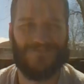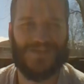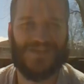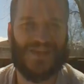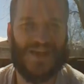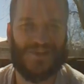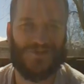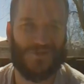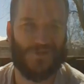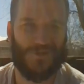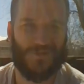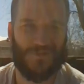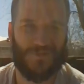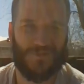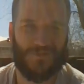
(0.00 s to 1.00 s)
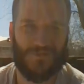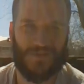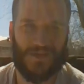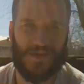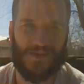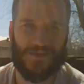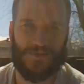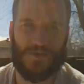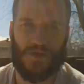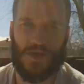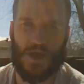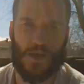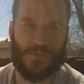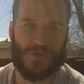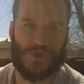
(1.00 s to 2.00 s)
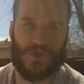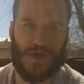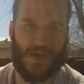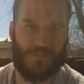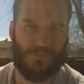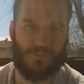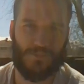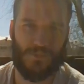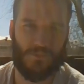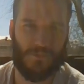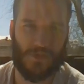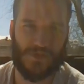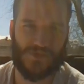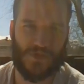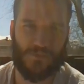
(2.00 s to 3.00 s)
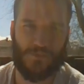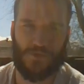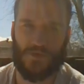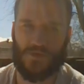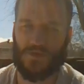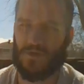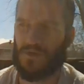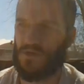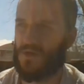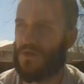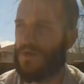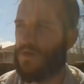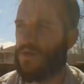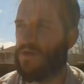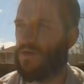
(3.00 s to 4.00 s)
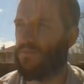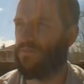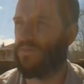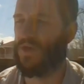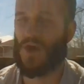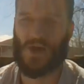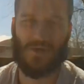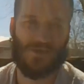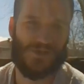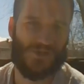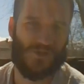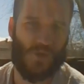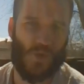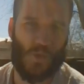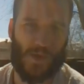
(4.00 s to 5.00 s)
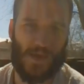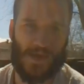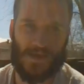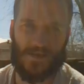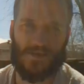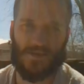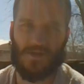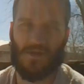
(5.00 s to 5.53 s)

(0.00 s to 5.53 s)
it's natural. Okay, I'm sure hemp would be similar. Cotton's okay,